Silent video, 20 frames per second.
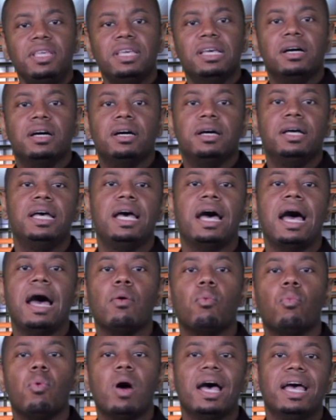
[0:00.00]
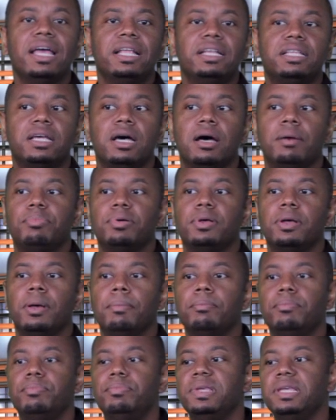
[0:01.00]
I wind up
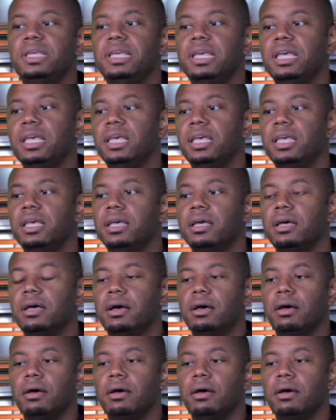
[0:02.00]
being